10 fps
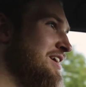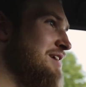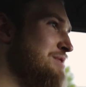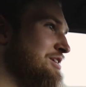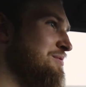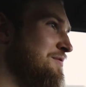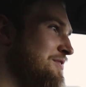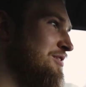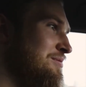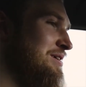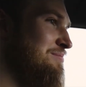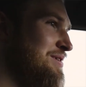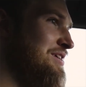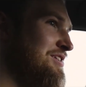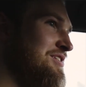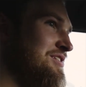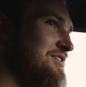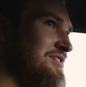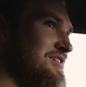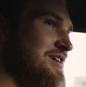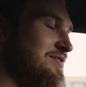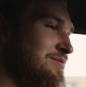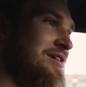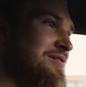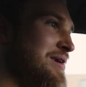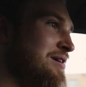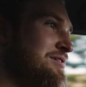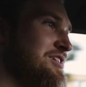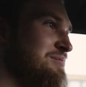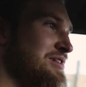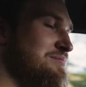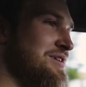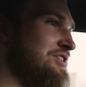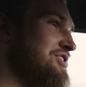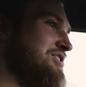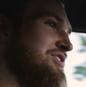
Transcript: it makes me feel at peace. If I'm not in the mountains, I'm at the beach.